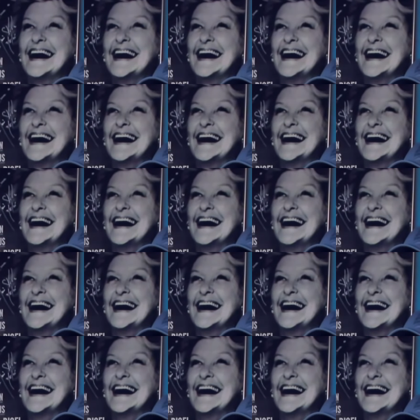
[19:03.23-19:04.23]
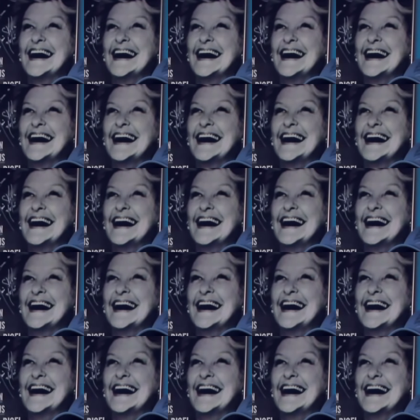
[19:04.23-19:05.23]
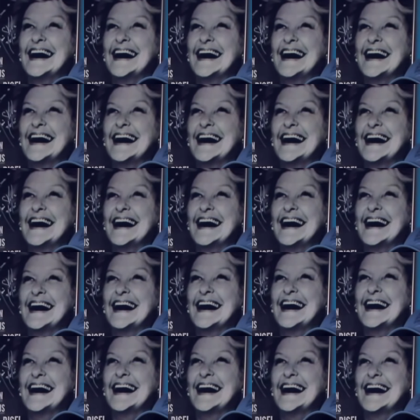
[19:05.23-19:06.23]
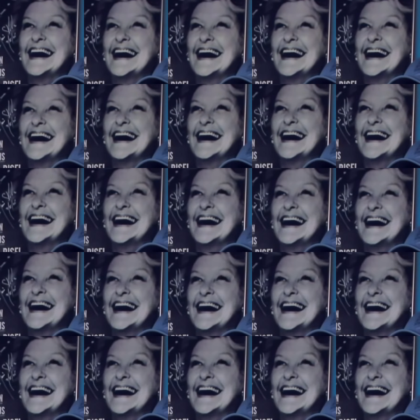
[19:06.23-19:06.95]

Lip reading: This person isn't speaking.